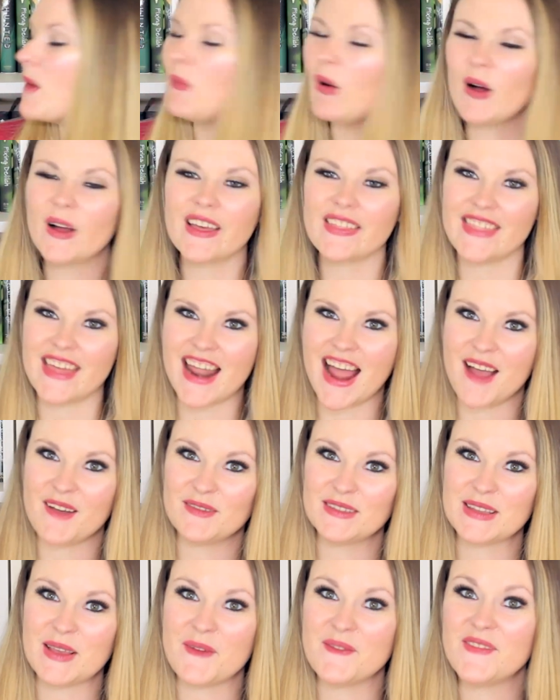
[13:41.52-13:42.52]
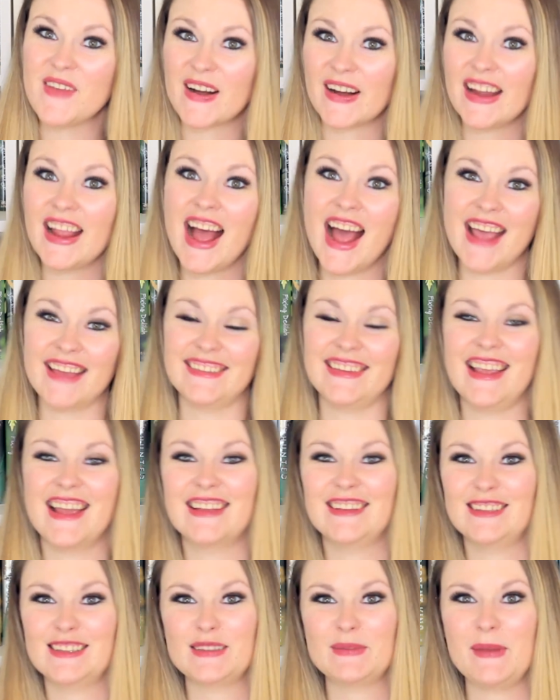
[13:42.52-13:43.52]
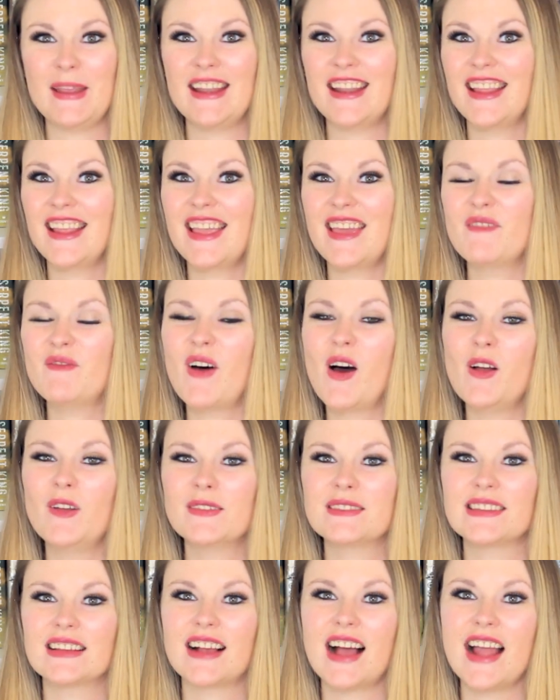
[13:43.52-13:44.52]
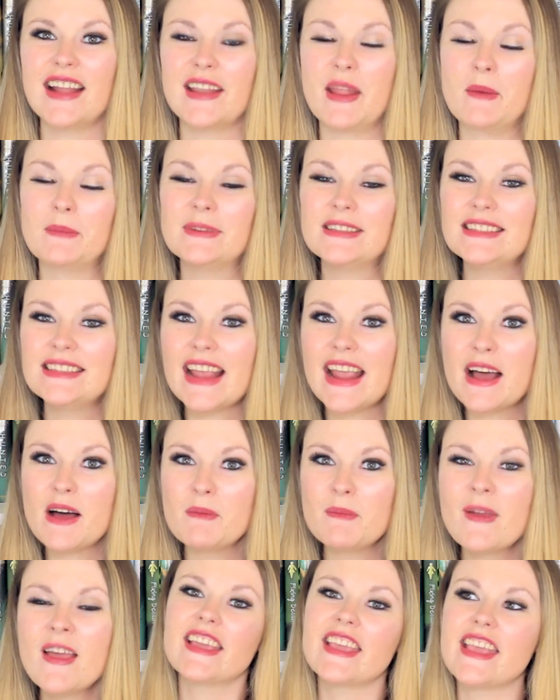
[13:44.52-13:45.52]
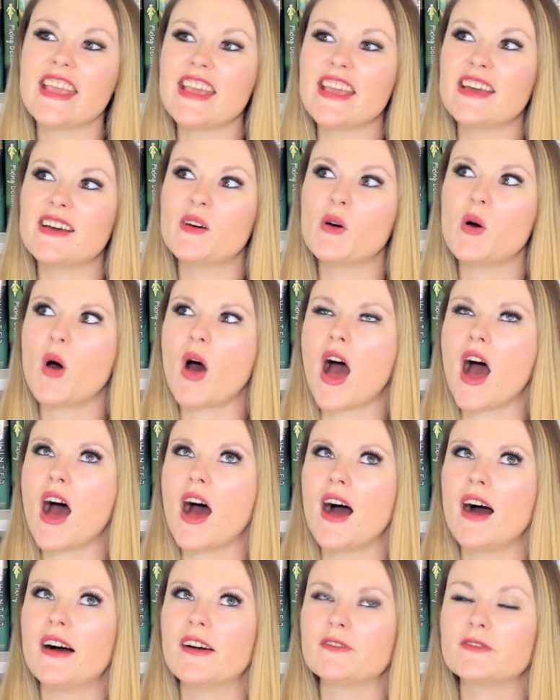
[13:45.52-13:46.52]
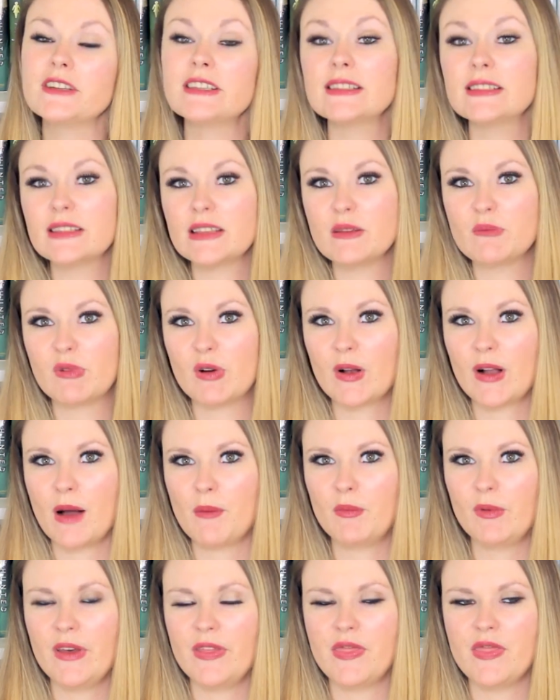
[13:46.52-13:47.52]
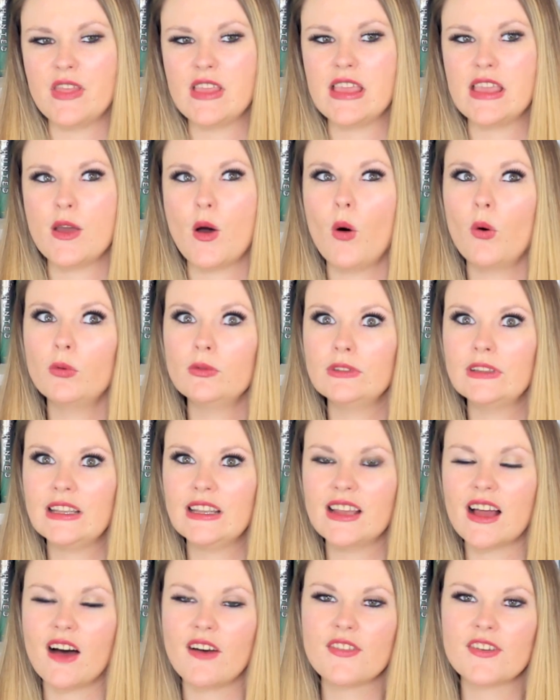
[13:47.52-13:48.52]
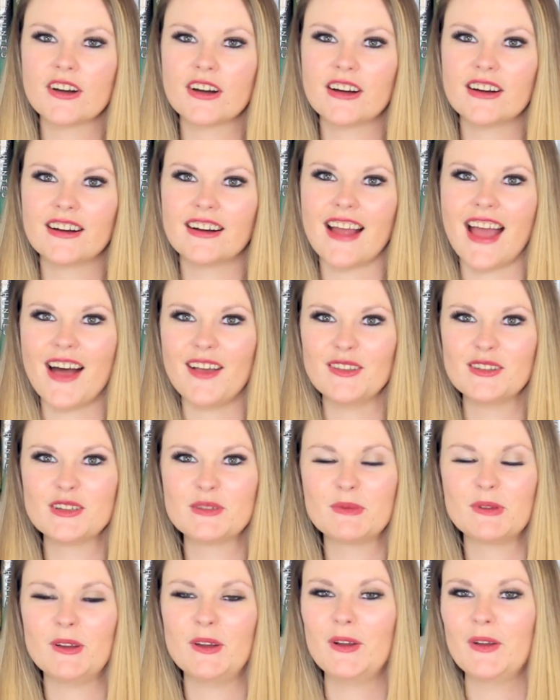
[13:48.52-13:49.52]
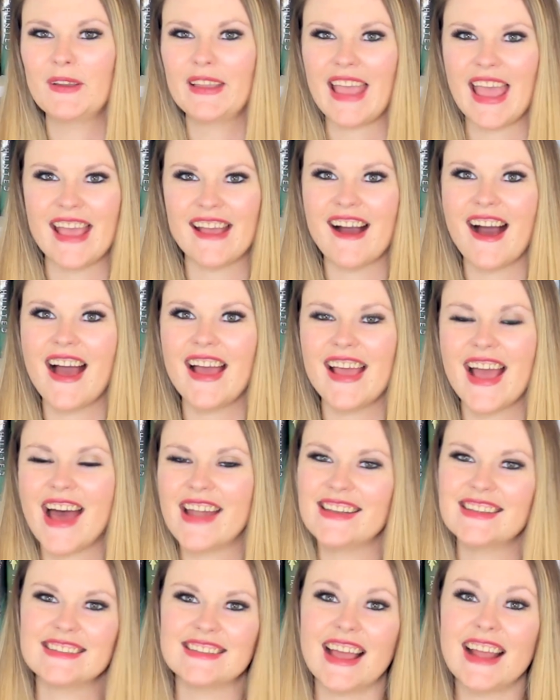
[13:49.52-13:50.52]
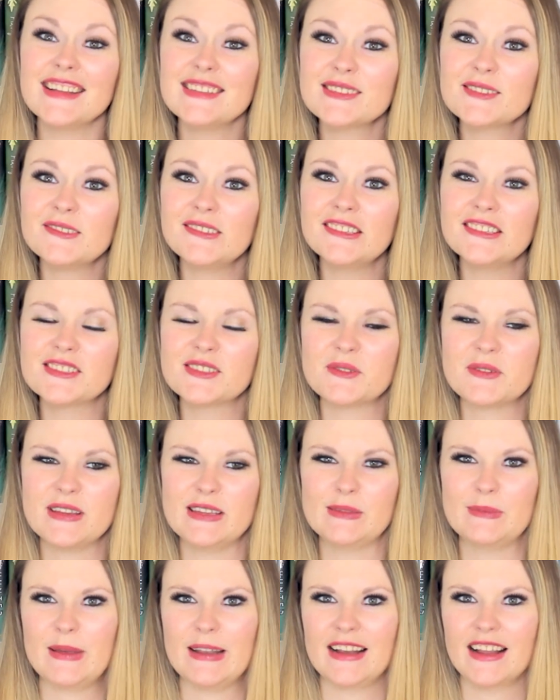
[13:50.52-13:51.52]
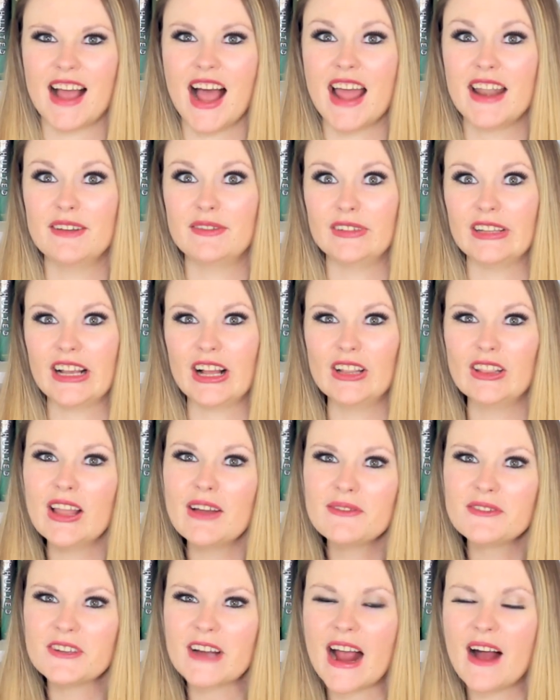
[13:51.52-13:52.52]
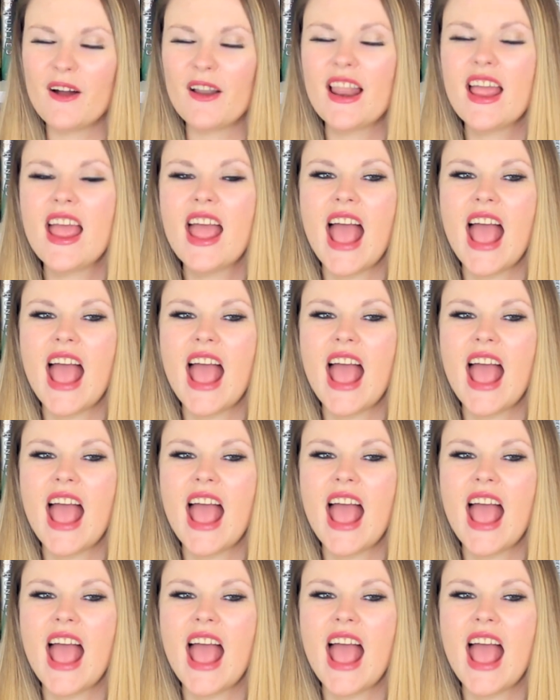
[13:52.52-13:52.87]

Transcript: a book that I was very highly anticipating. It follows a guy named Sam. He recently broke up with the only other eligible gay guy at his high school, so he's been in kind of like a love drought,